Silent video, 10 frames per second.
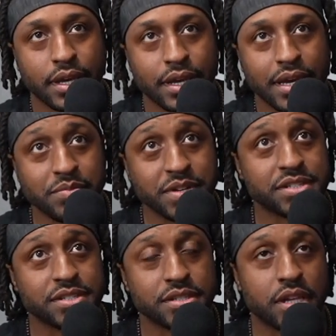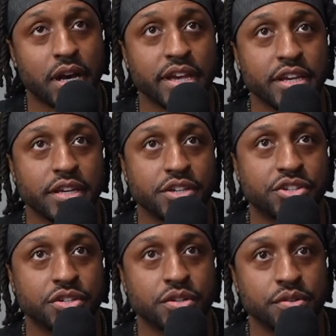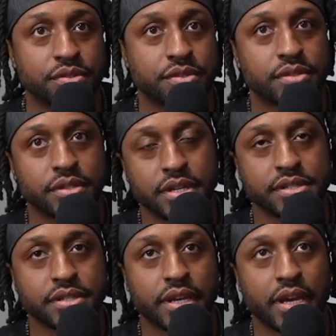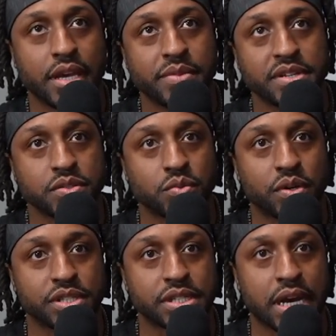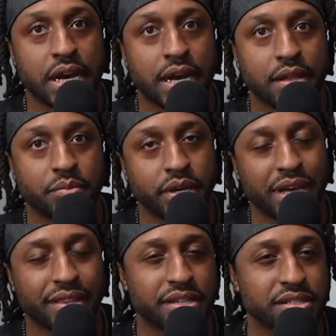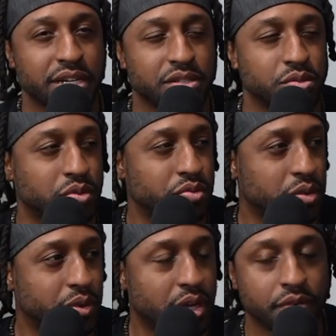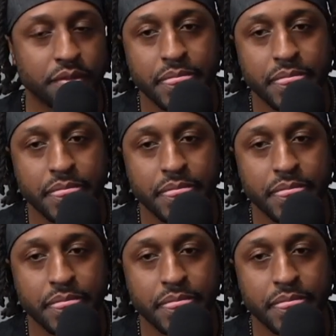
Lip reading: he misses. No, he shoots. He does his thing. He misses 1 shot, but I think it's like 2 or 3, whatever.